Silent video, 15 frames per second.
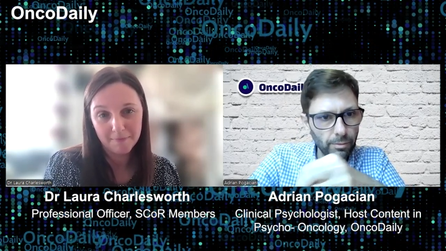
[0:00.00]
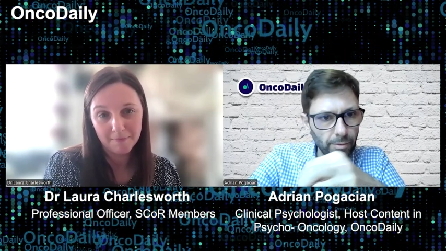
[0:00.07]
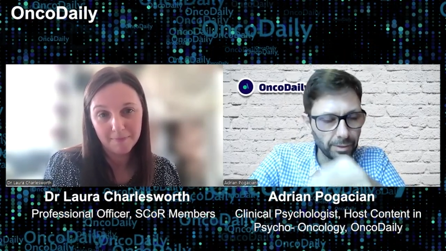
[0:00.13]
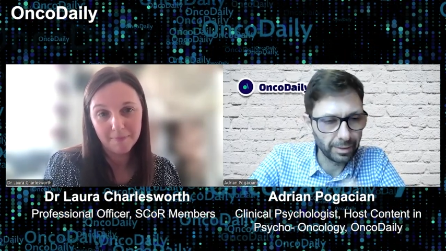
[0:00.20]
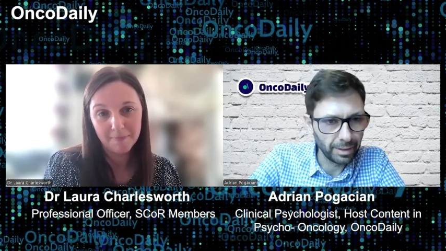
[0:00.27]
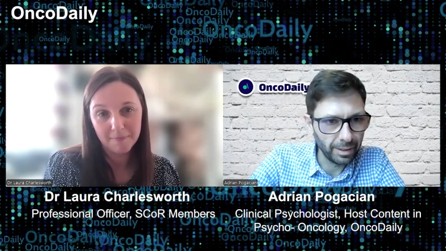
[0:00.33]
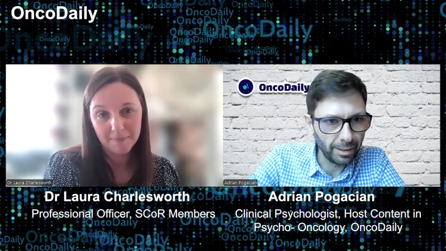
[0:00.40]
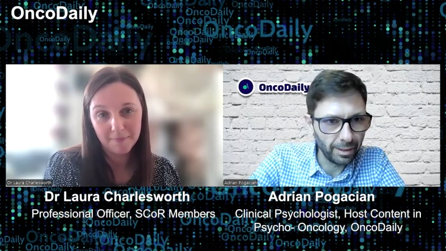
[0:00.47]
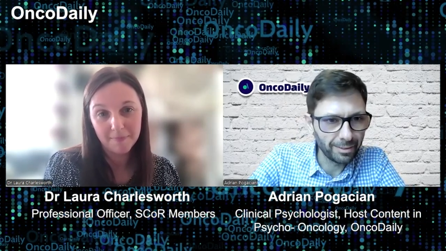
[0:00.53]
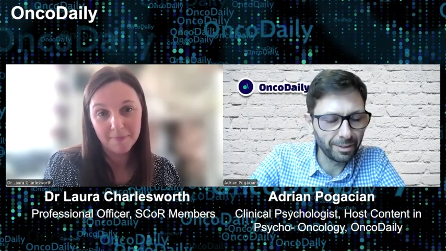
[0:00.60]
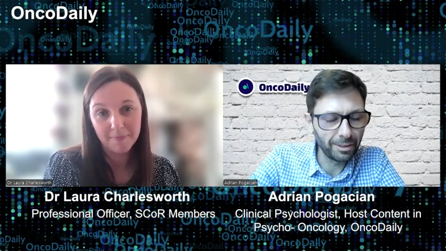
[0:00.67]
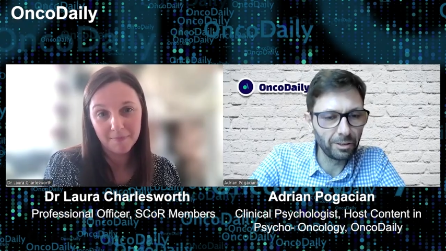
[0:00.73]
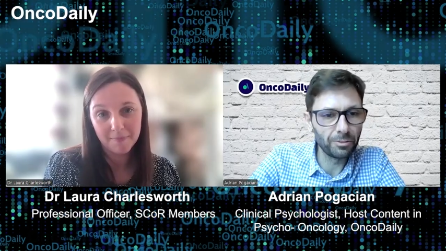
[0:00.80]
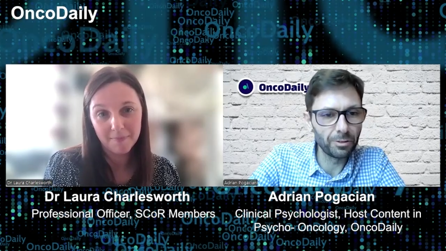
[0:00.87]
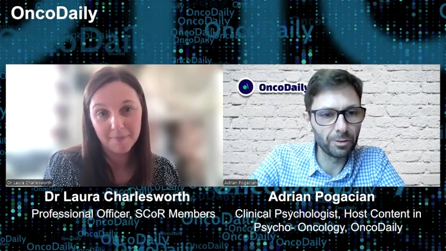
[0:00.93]
Speaker 1: a
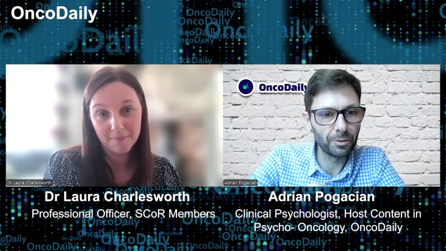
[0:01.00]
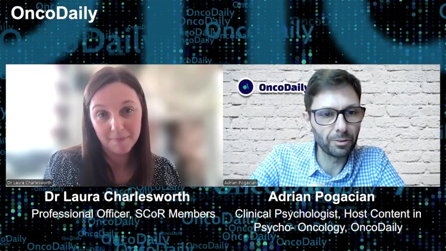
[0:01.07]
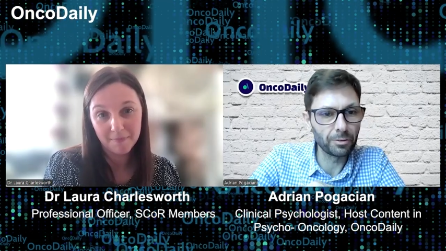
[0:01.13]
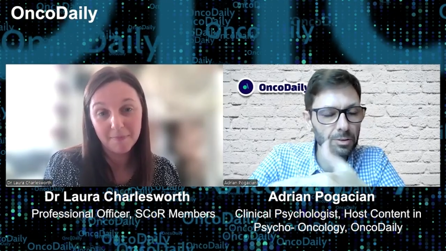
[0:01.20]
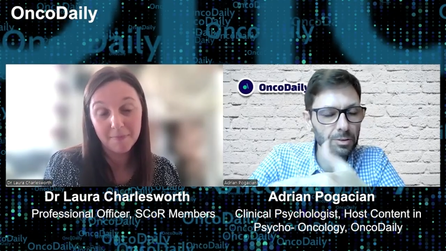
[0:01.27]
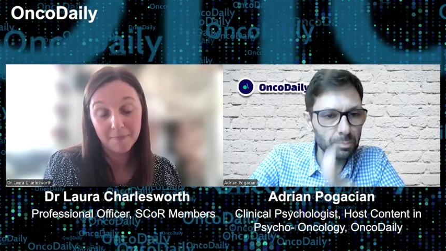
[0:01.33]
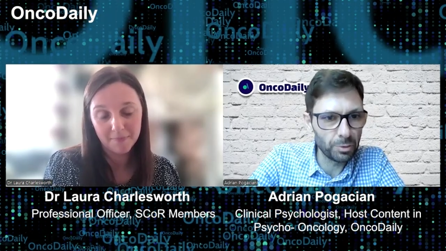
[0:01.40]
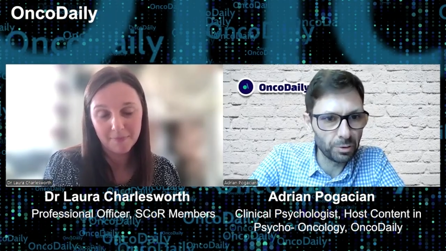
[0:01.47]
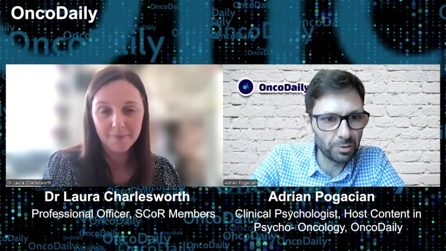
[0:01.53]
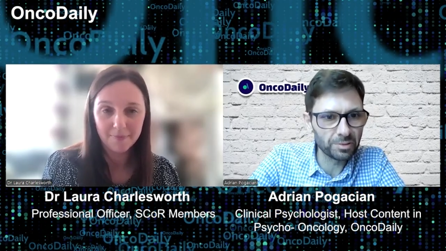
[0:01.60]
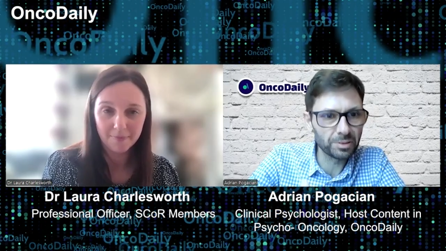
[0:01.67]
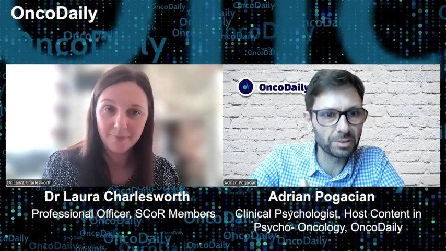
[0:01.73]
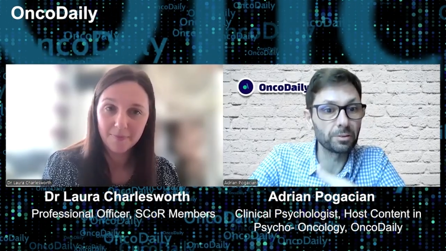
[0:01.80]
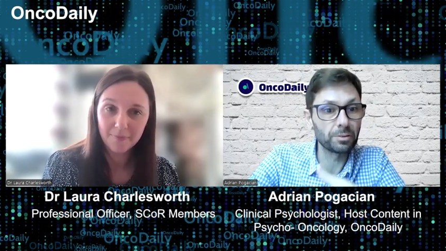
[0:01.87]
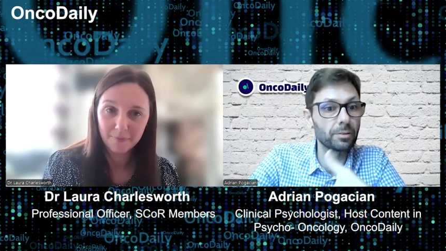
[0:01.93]
caregiver or
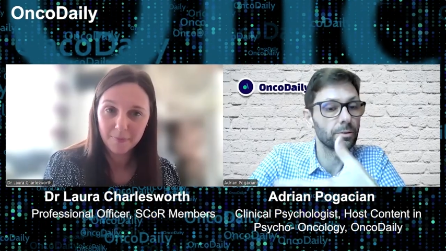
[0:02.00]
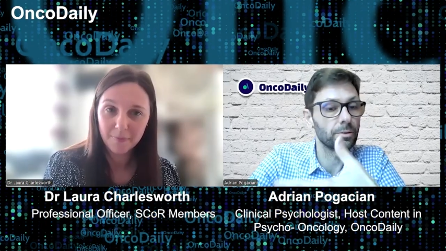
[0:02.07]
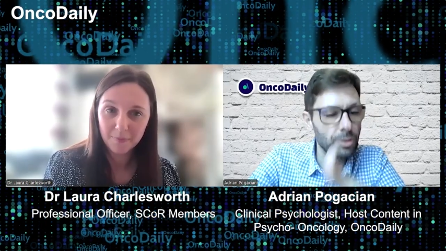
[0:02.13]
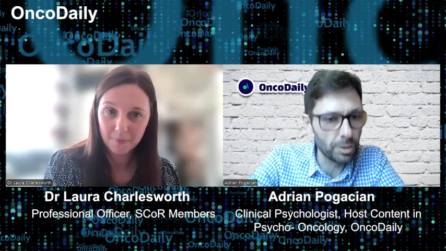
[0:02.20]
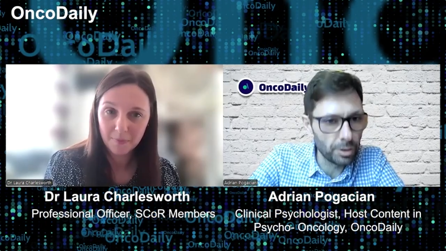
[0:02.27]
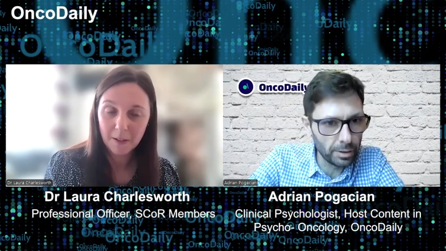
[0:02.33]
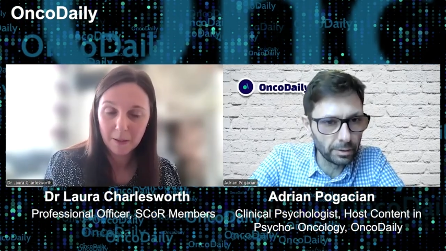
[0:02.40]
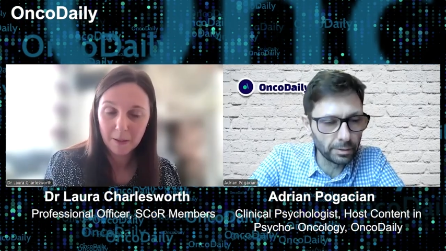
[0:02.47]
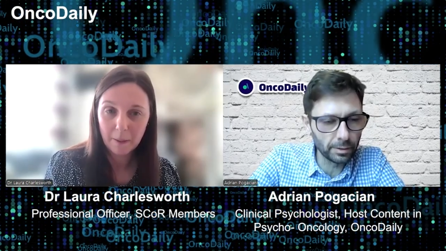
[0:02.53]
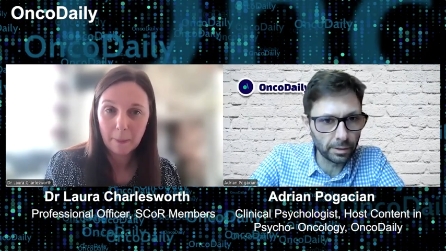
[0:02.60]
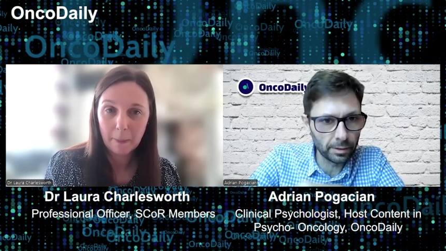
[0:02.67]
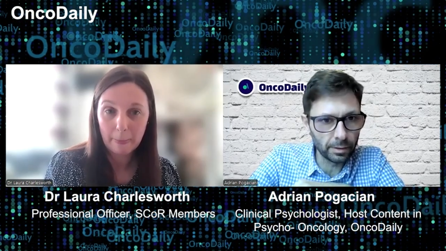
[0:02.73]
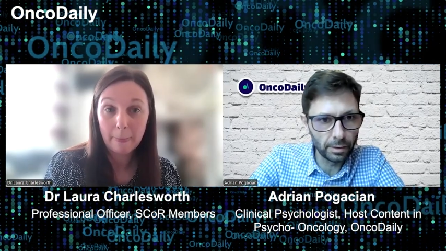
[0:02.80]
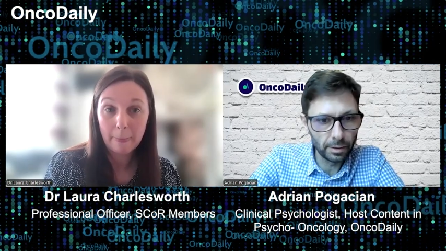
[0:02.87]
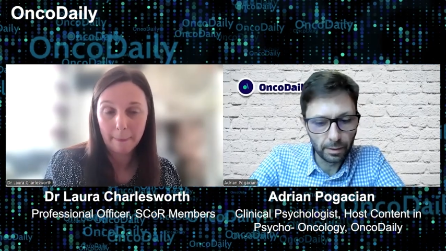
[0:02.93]
spouse or
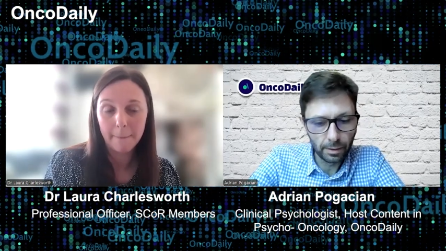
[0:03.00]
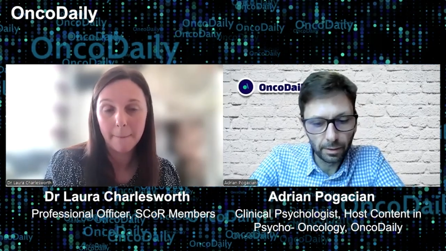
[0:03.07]
children